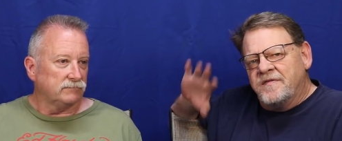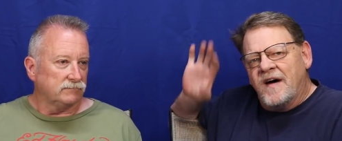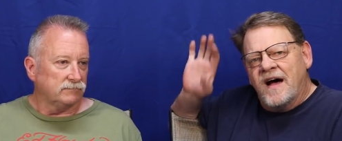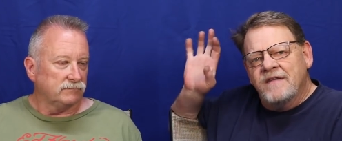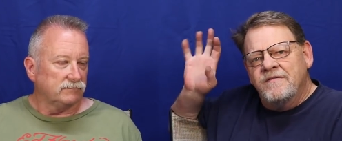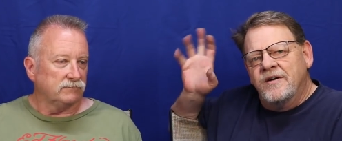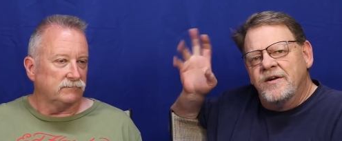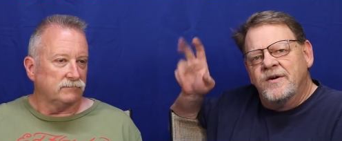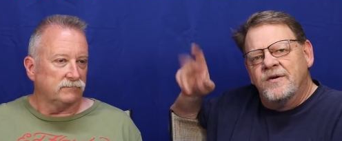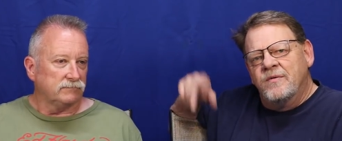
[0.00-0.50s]

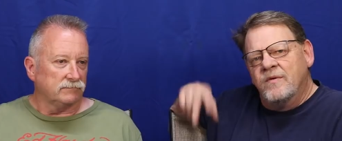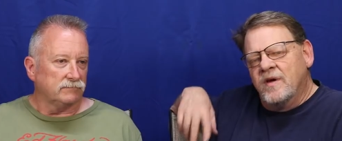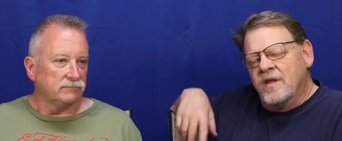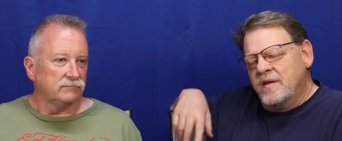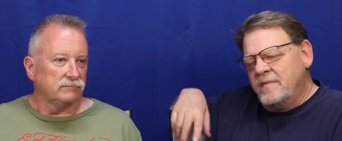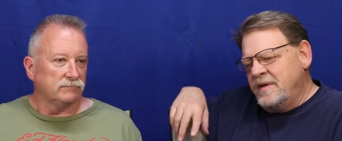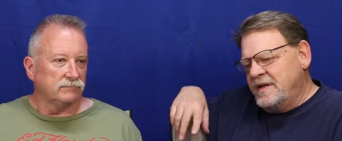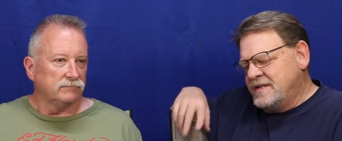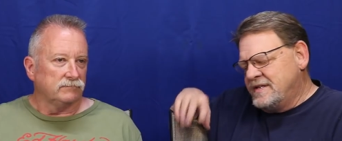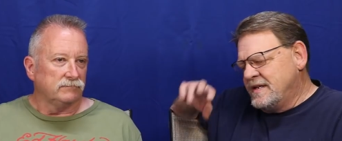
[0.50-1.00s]
Speaker 1: 500 really
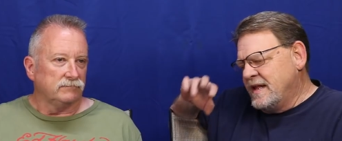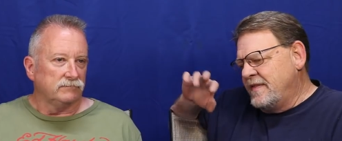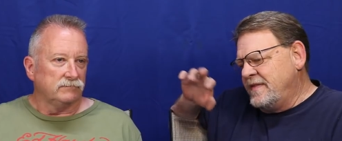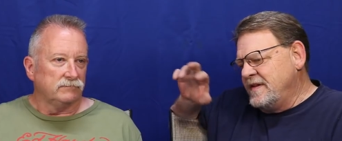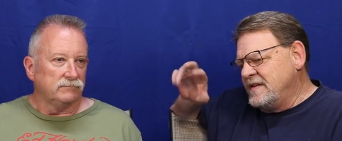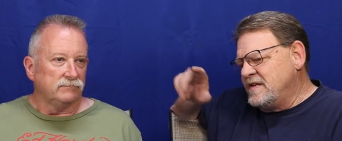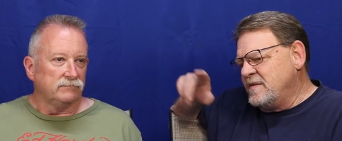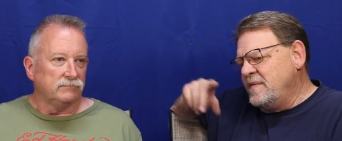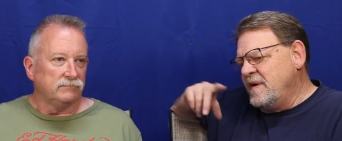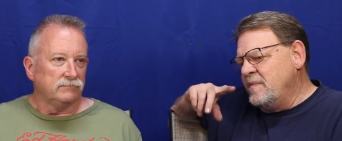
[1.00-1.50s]
means
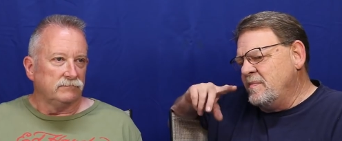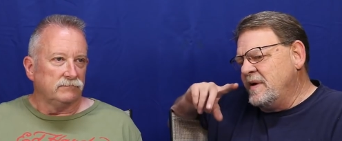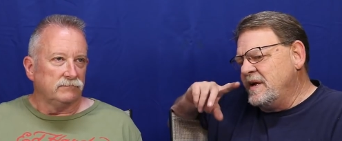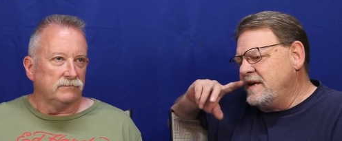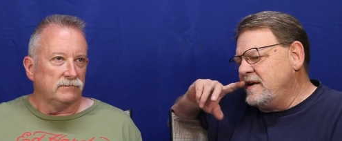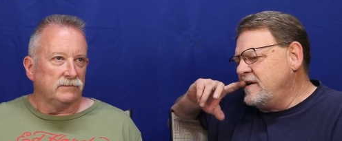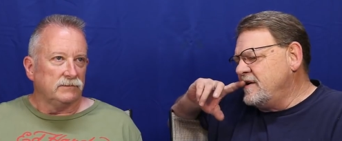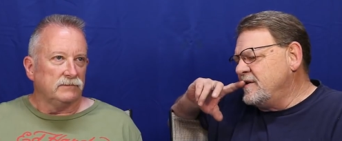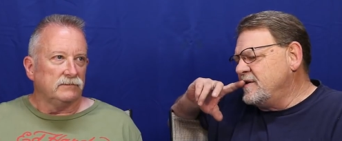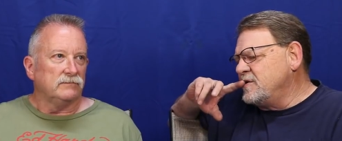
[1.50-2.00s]
nothing to me, but
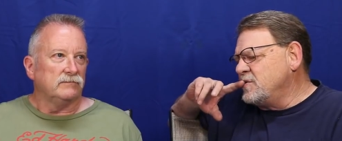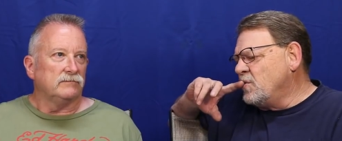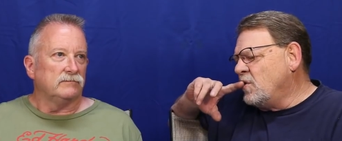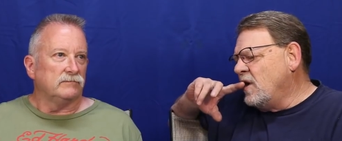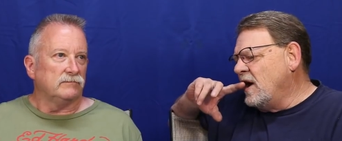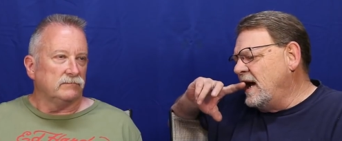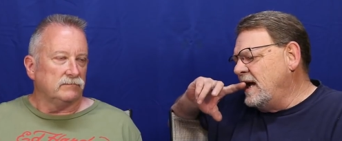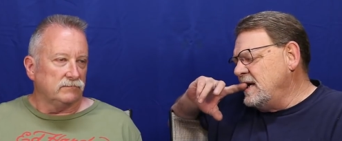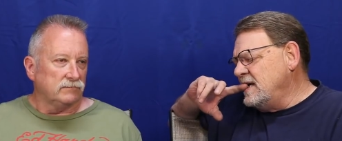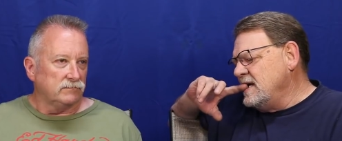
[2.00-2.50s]
here's
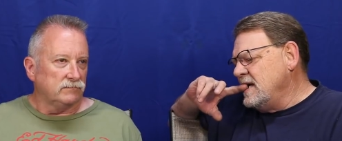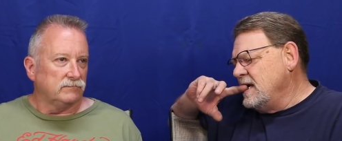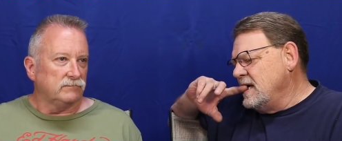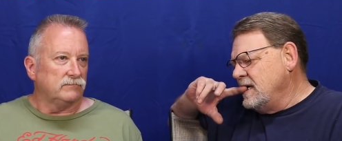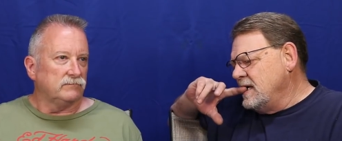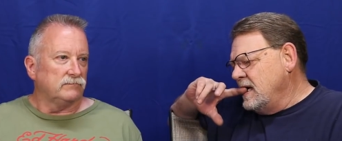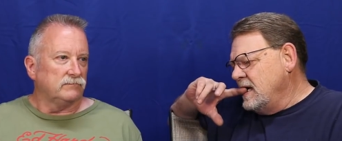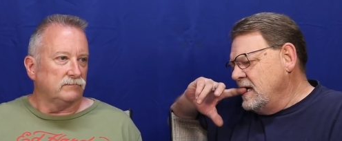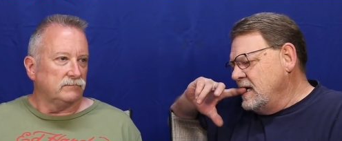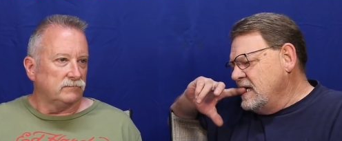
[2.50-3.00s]
what
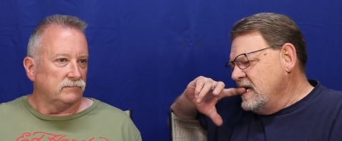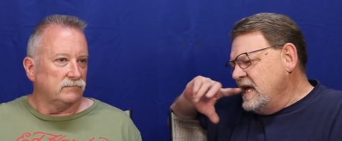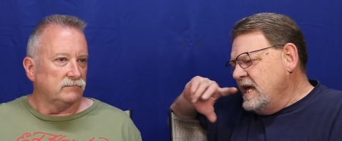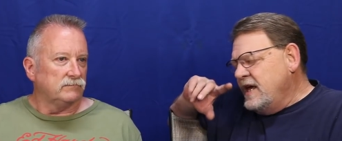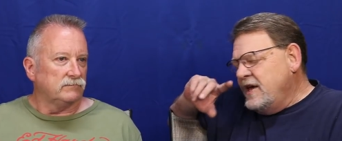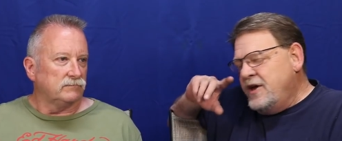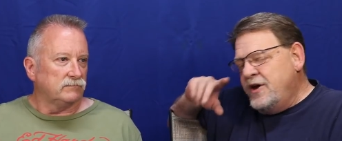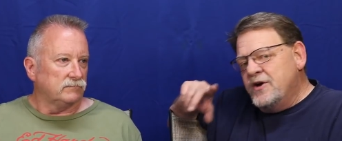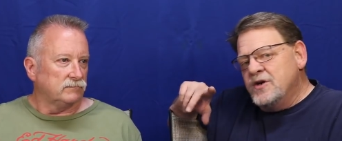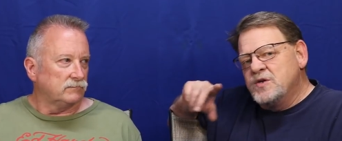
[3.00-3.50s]

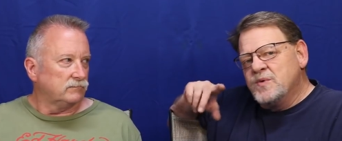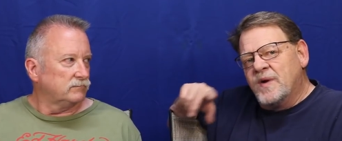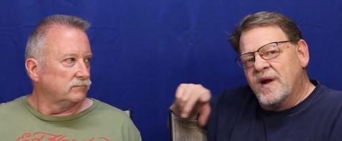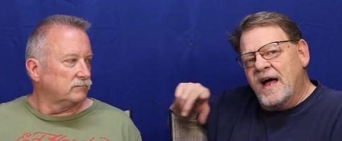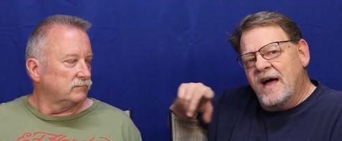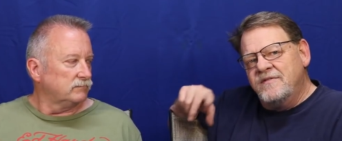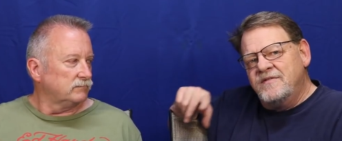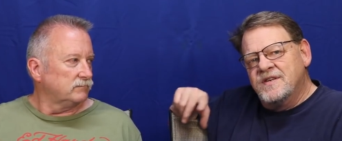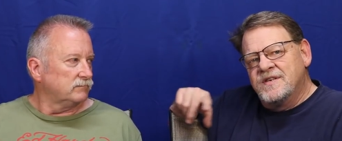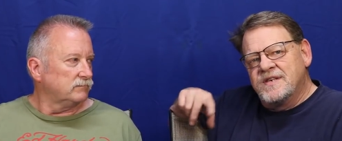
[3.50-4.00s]

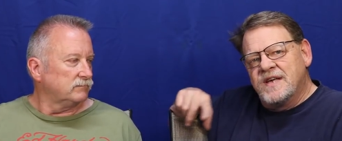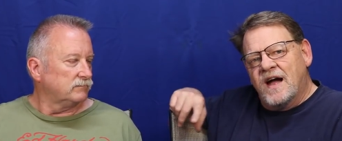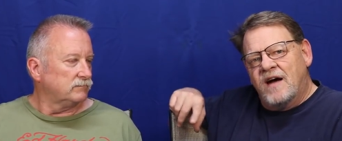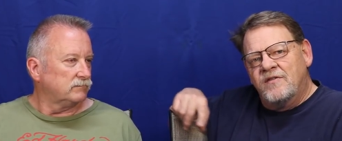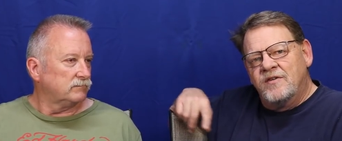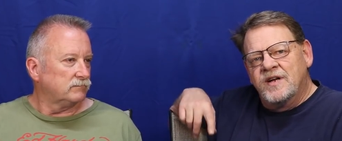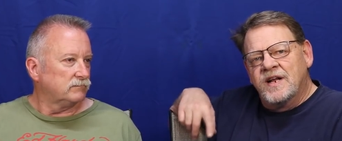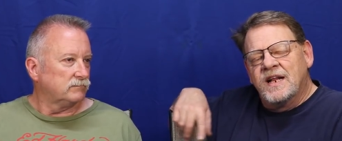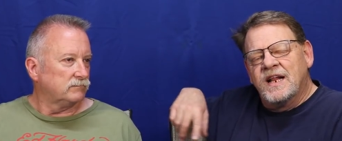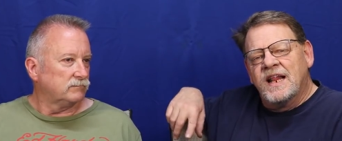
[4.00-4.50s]
I've
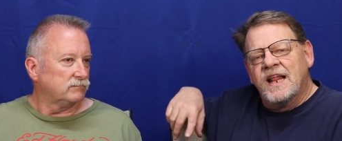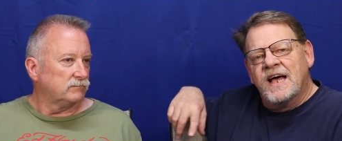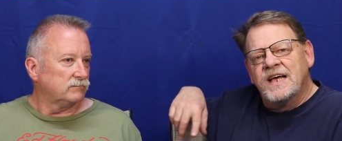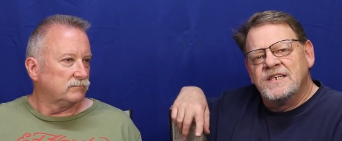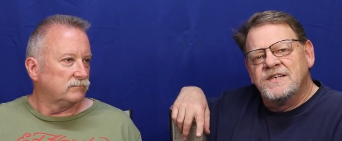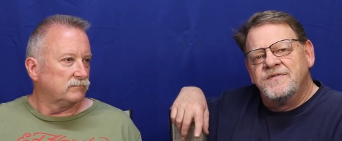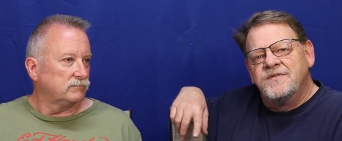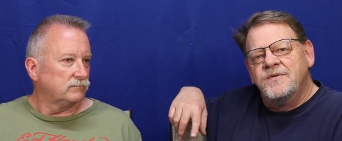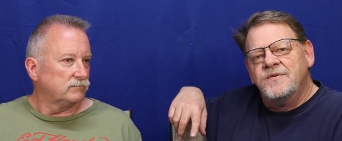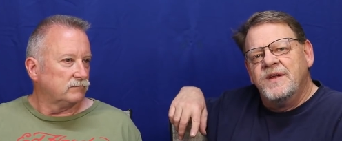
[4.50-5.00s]
discovered in the
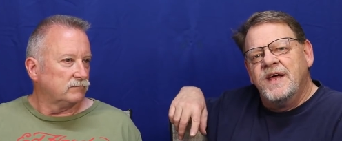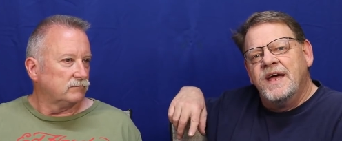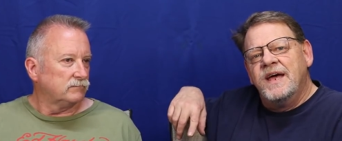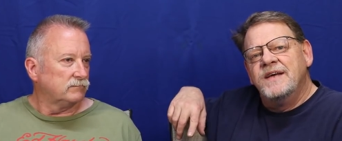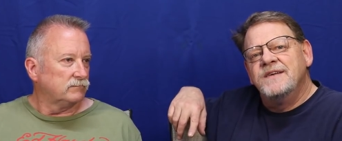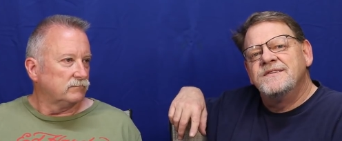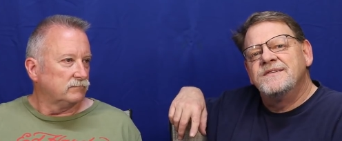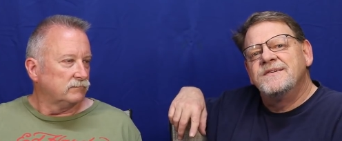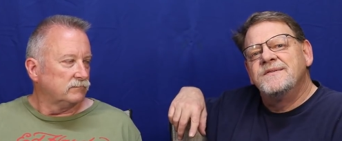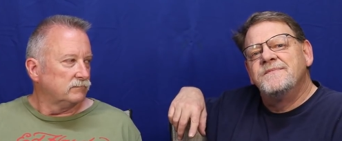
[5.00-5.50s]
last few
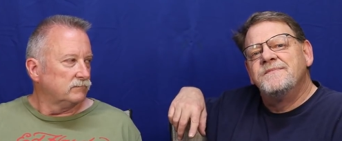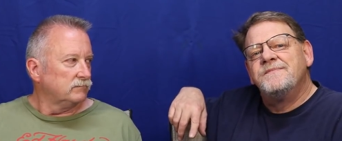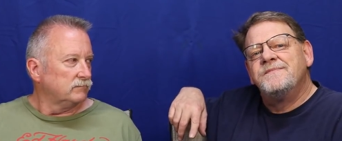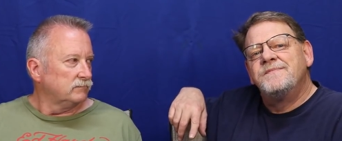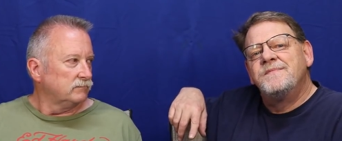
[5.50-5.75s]
days.